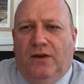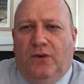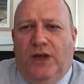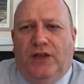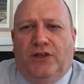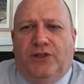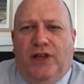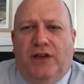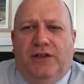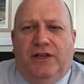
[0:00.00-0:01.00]
We're the
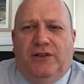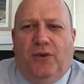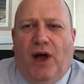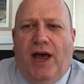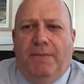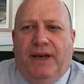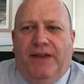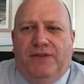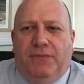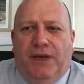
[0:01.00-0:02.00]
custodians of what I
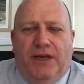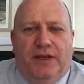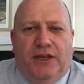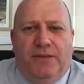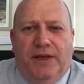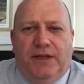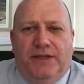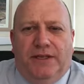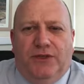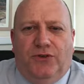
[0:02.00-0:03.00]
believe to be the
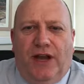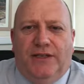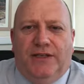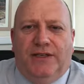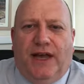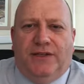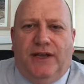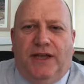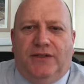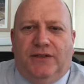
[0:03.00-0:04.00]
community's greatest
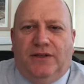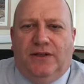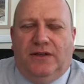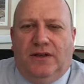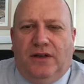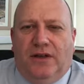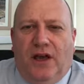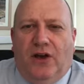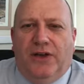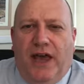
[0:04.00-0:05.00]
assets
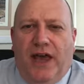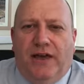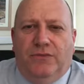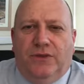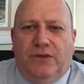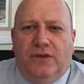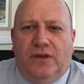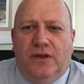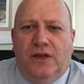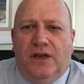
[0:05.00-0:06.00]
our care homes
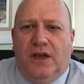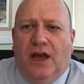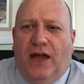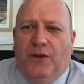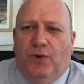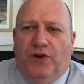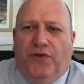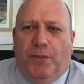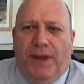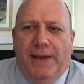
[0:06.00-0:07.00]
and the
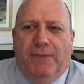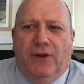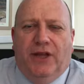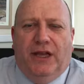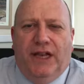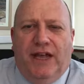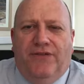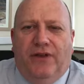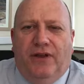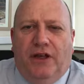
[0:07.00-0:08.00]
wonderful people that
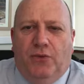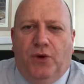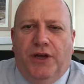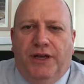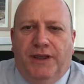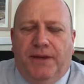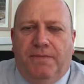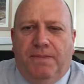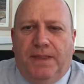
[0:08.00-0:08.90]
live and work in them.